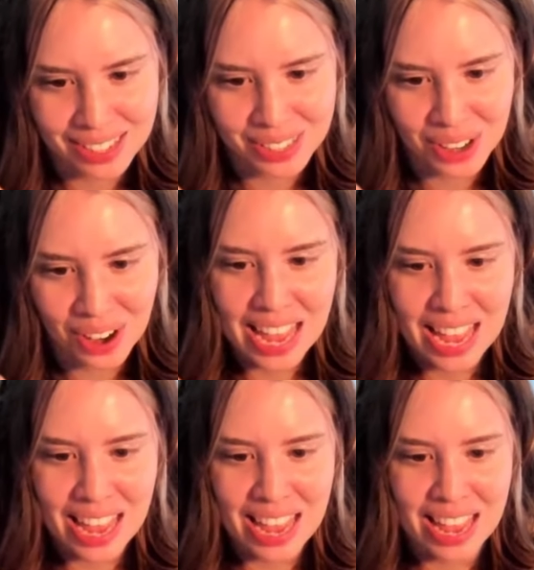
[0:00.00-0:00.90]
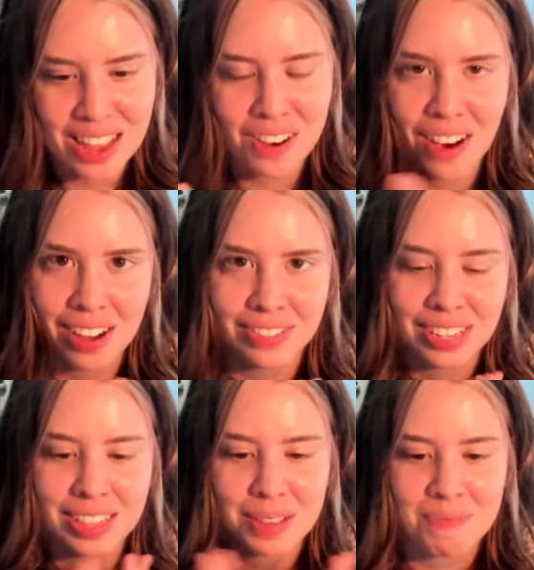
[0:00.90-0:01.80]
So he
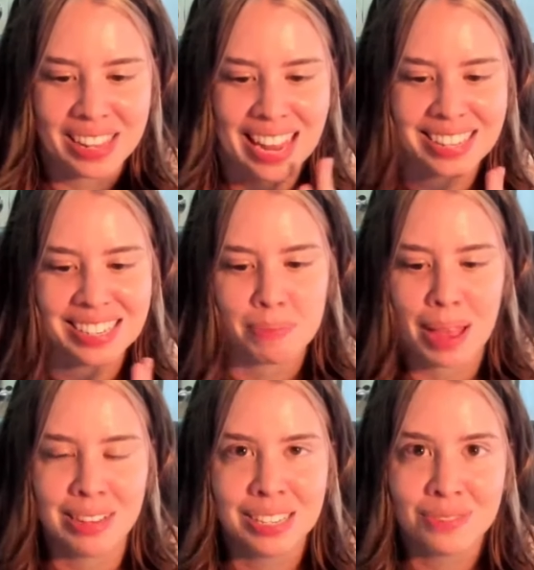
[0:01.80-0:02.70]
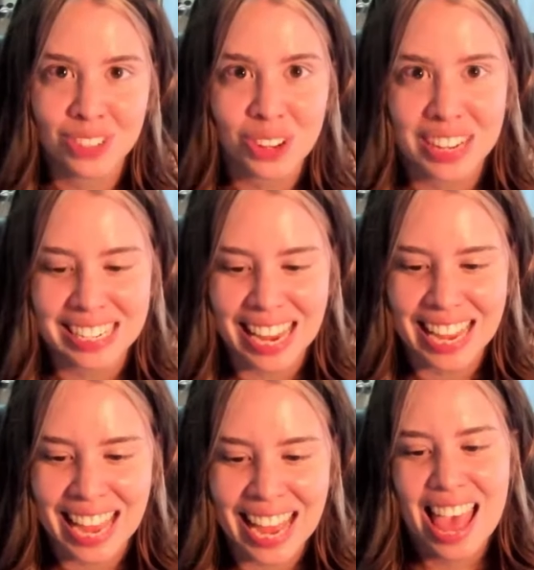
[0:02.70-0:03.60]
crafted the plastic babies for Doggy
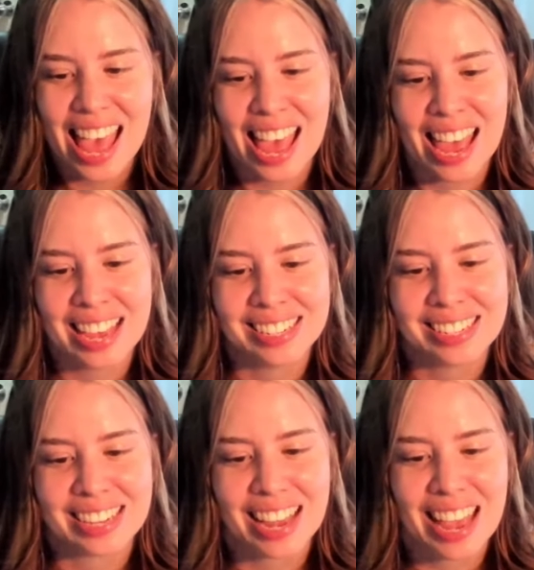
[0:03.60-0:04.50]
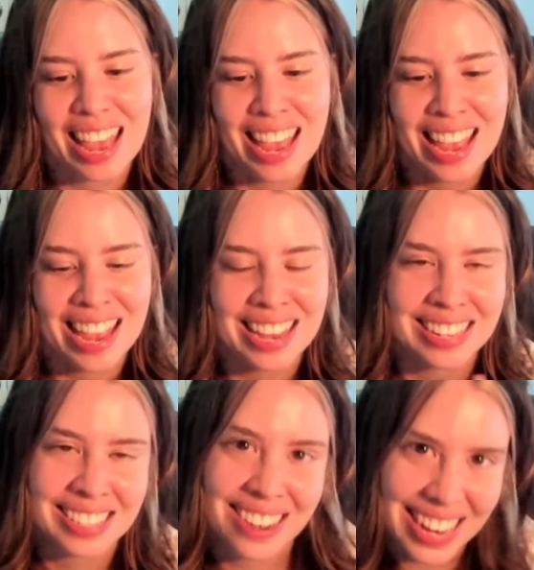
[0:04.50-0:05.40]
Daycare, and
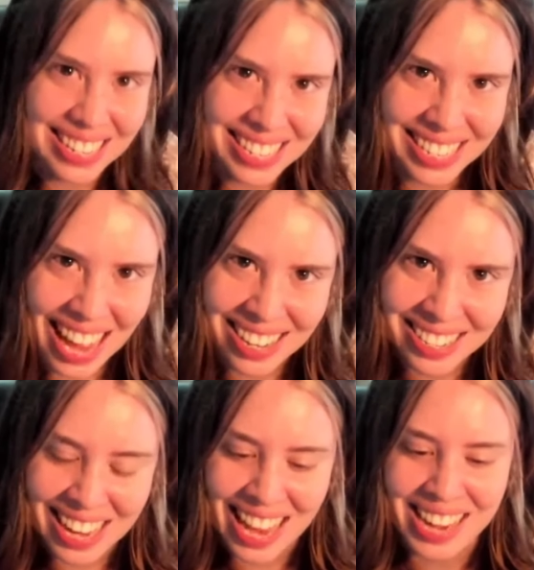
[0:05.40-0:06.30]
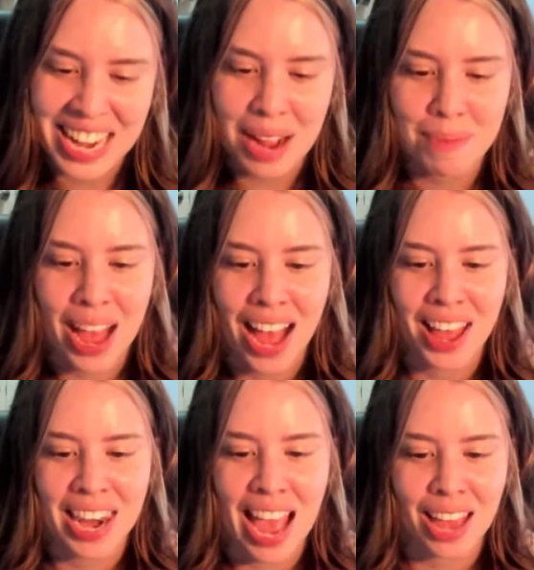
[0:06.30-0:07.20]
his creations actually ended up
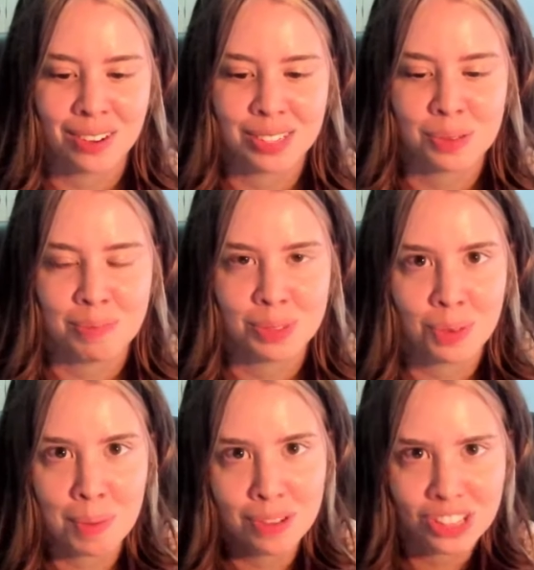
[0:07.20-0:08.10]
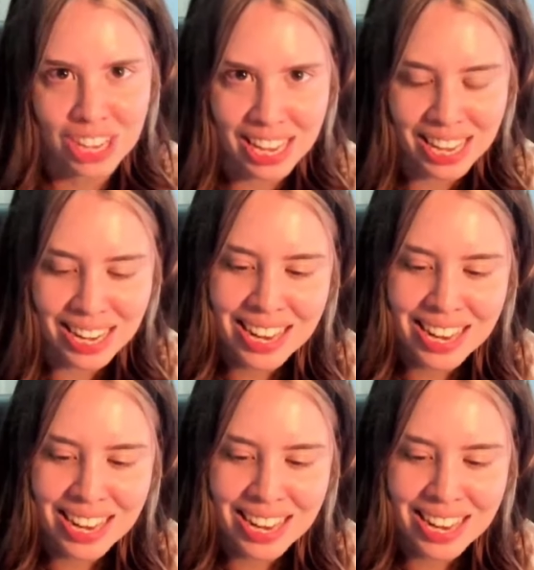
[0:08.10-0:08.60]
on Adult Swim's Robot Chicken.